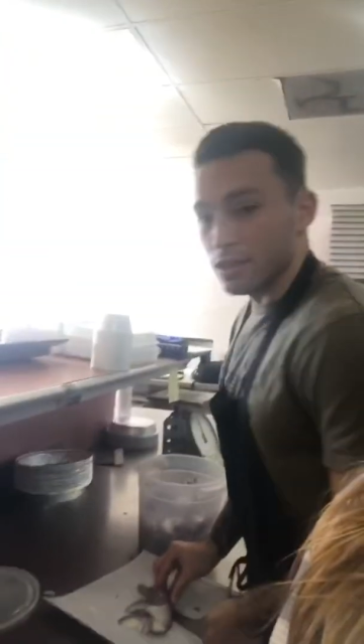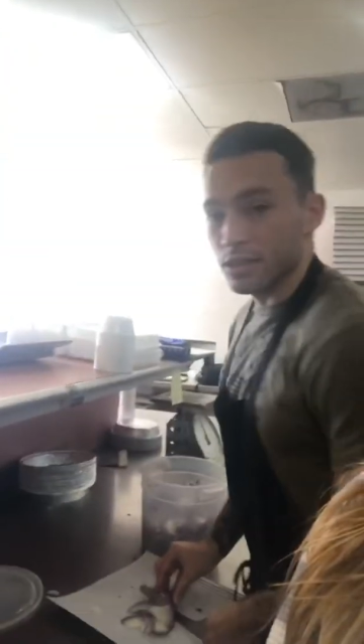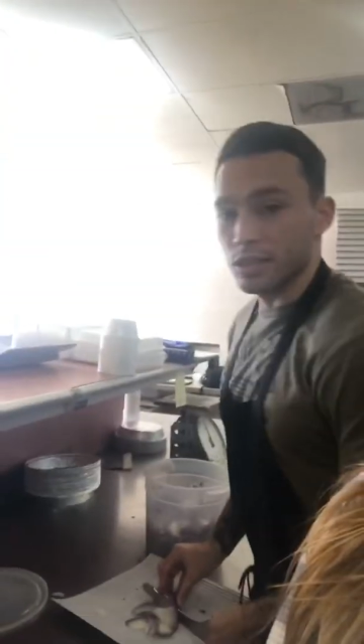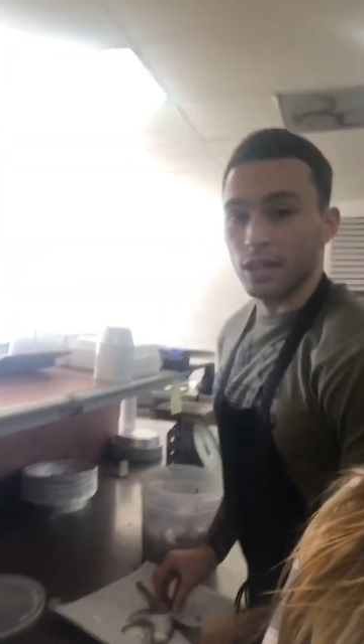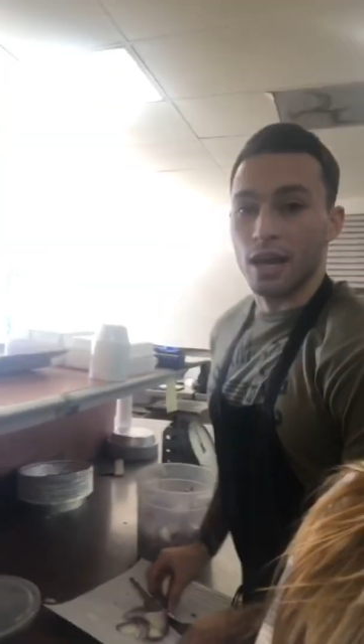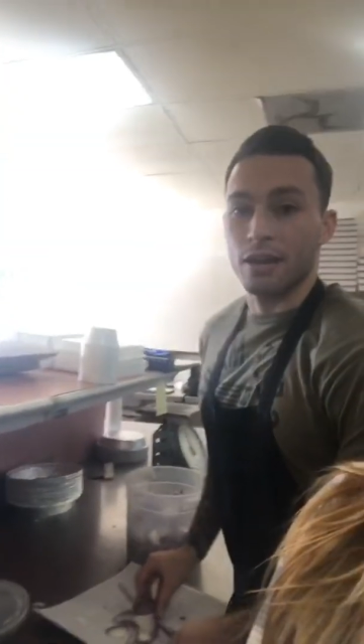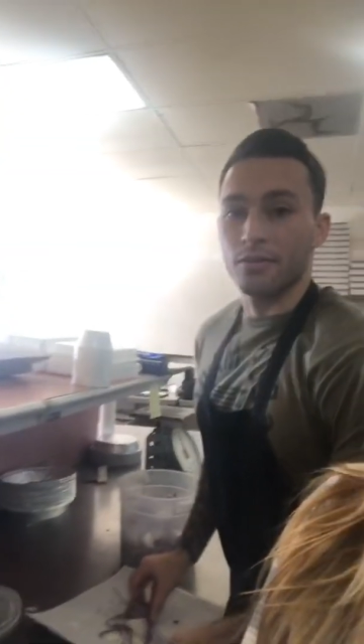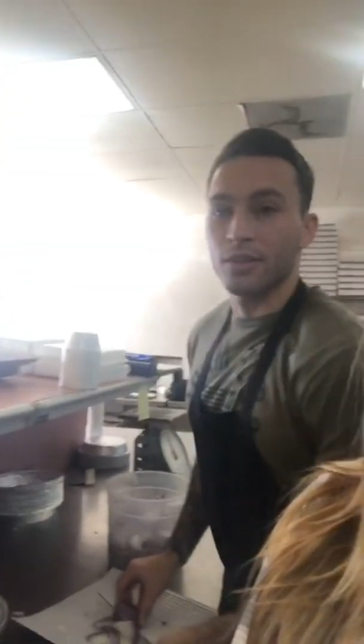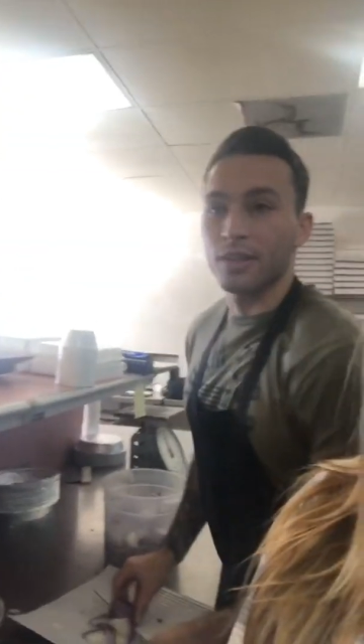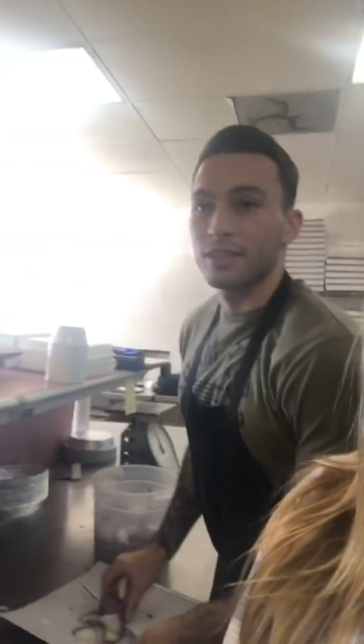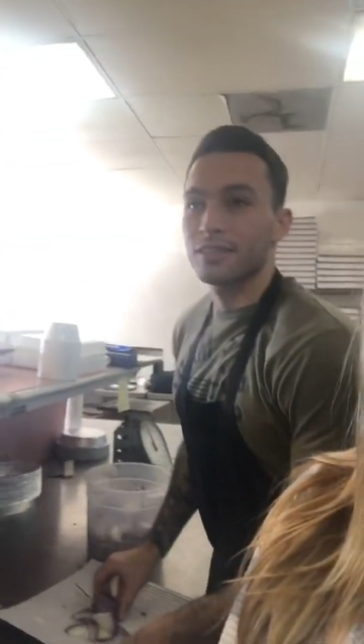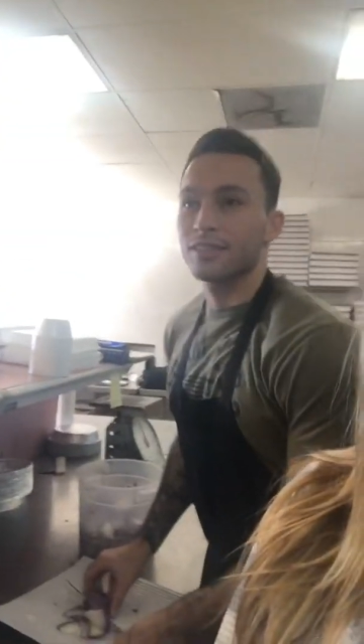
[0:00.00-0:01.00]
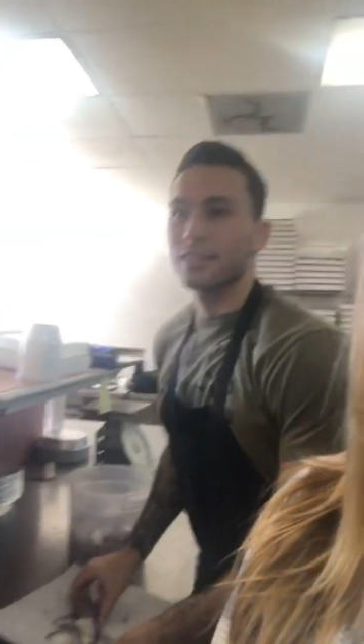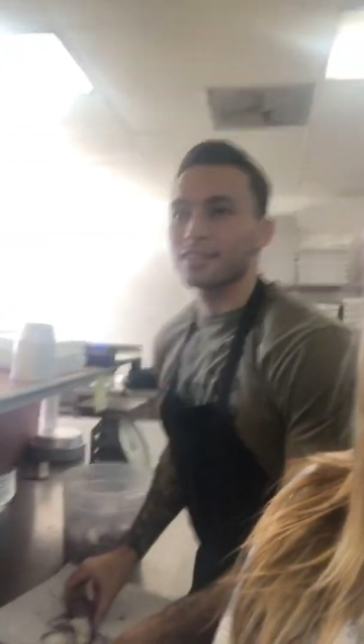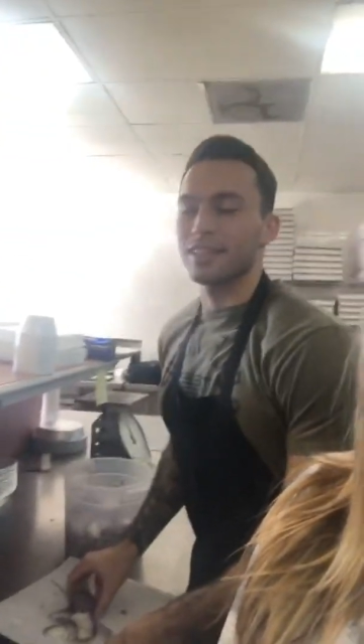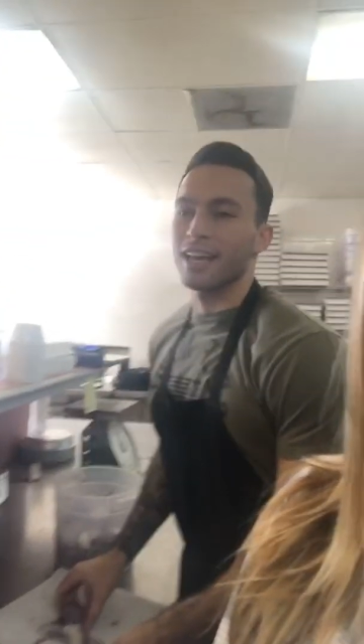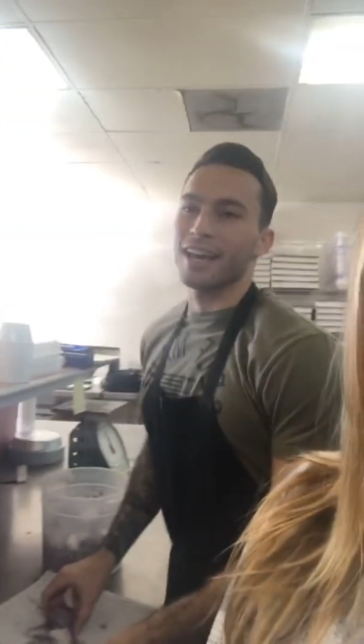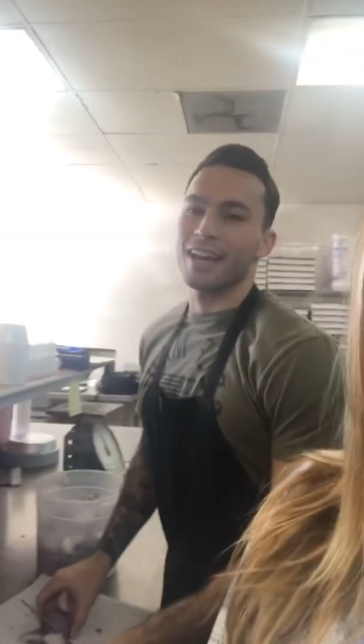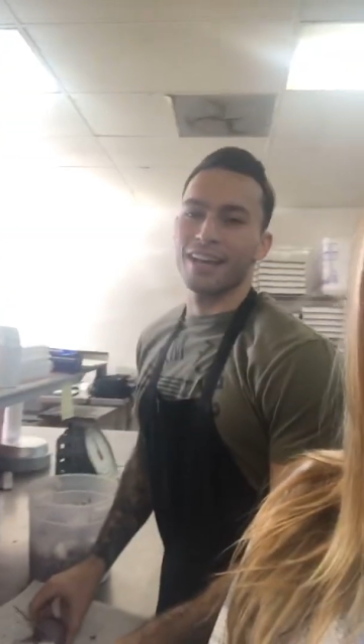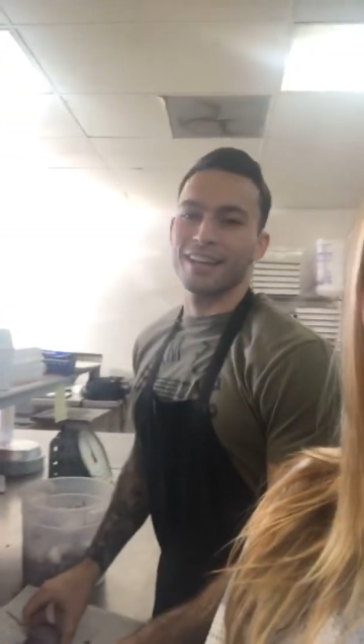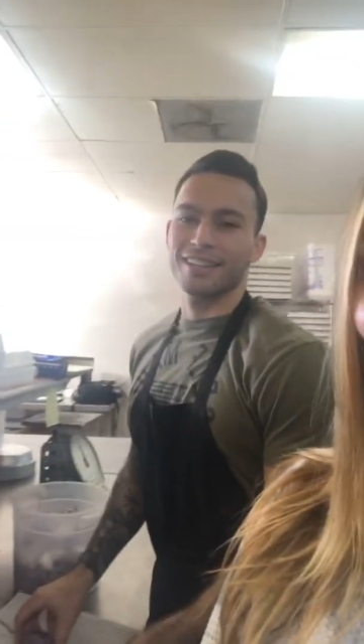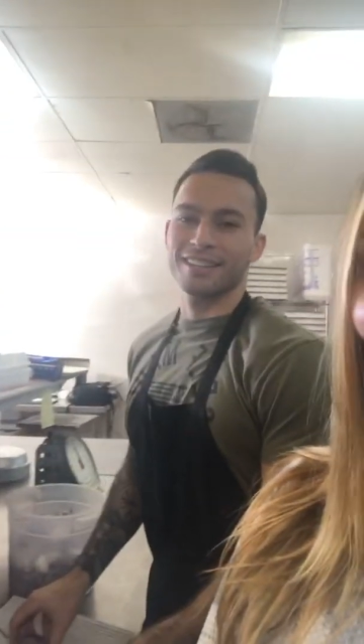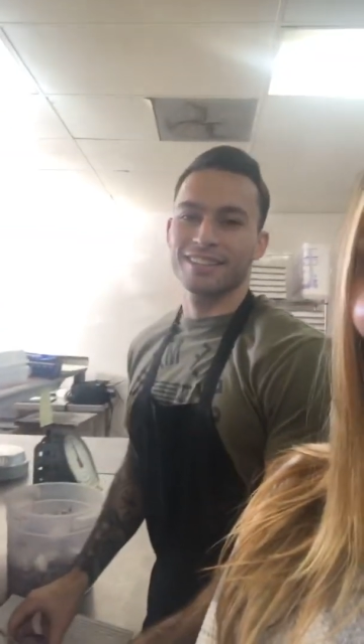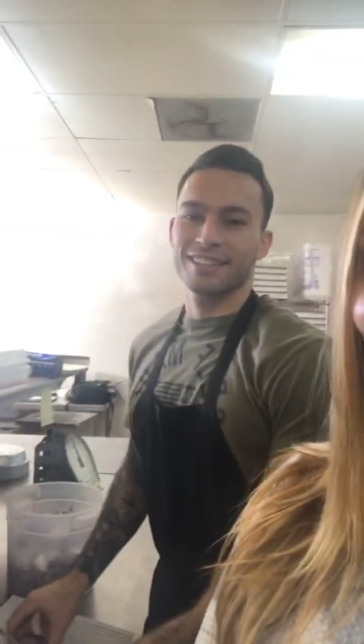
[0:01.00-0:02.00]
There's a big a family. And now, are you
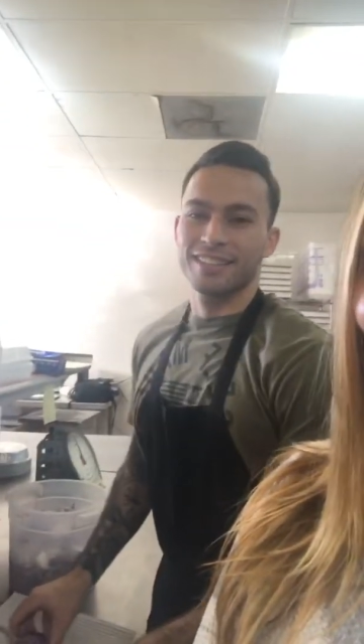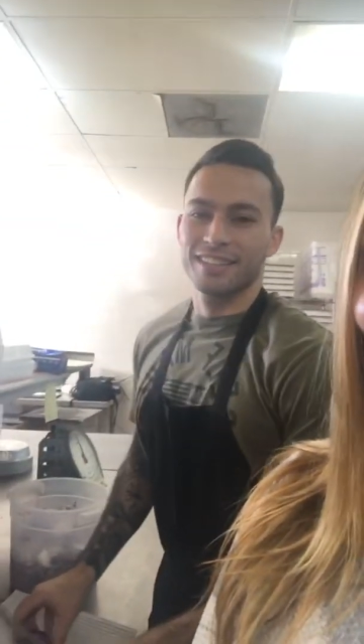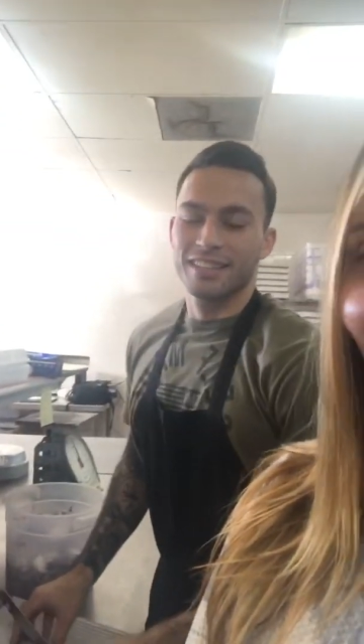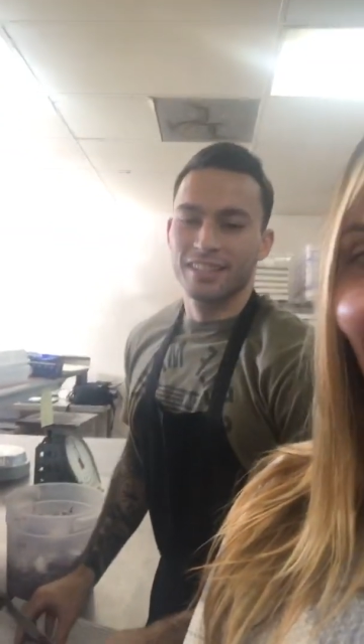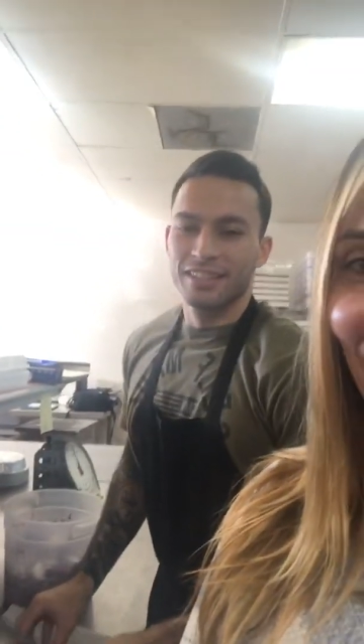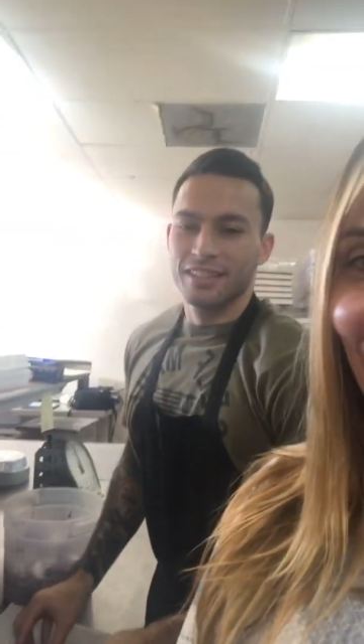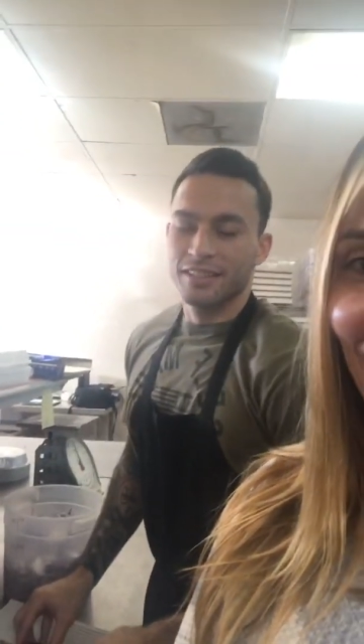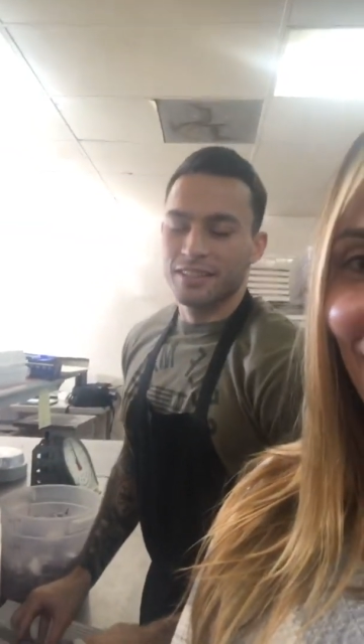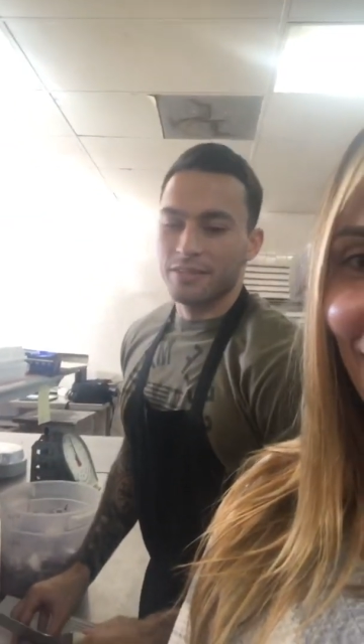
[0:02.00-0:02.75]
guys Italian?